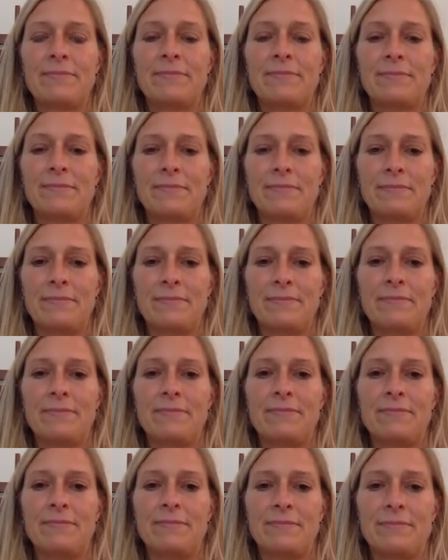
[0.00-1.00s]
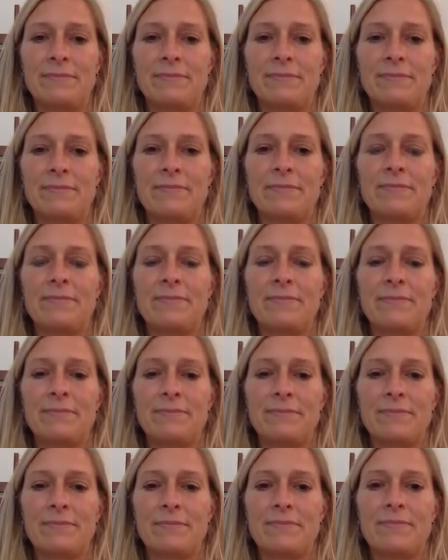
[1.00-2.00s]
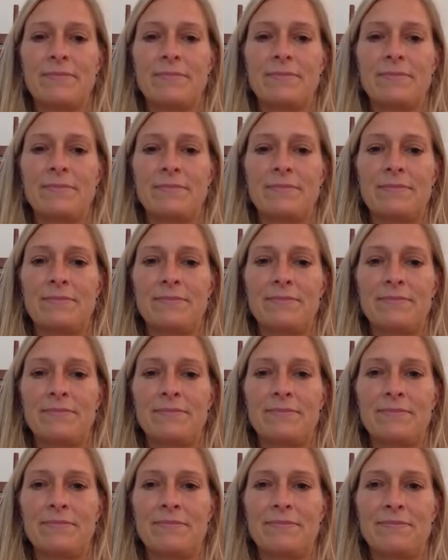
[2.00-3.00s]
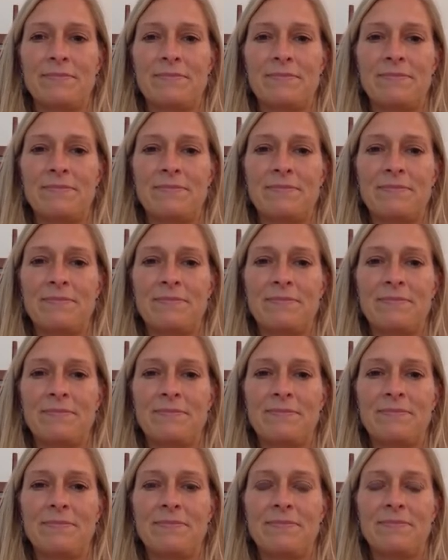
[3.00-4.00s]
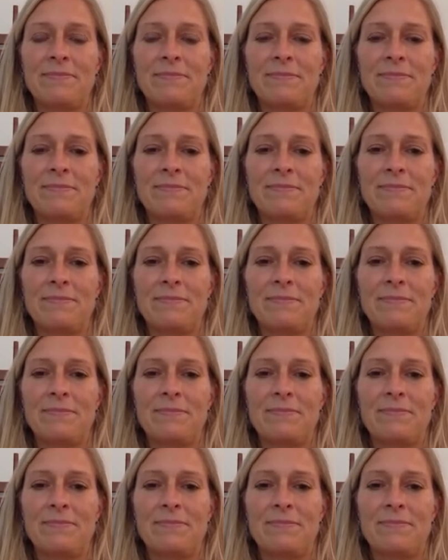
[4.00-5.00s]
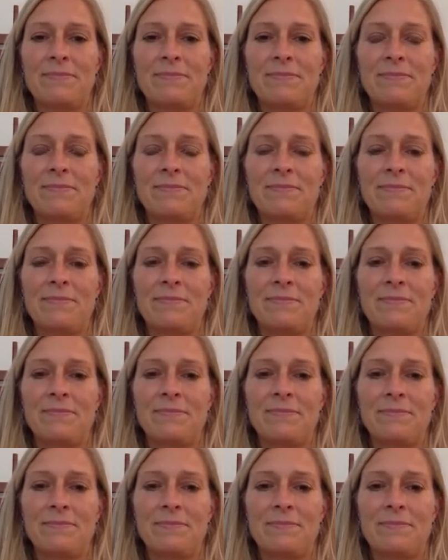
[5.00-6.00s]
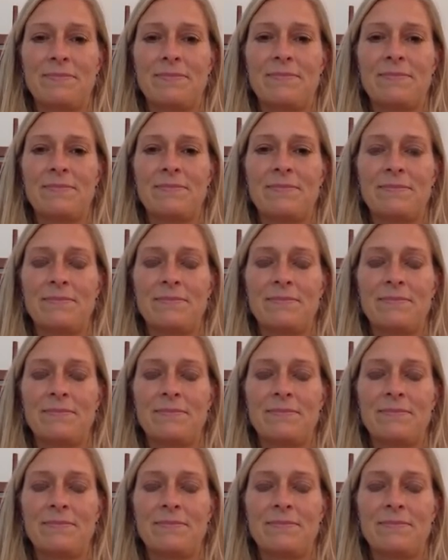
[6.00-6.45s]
[no speech]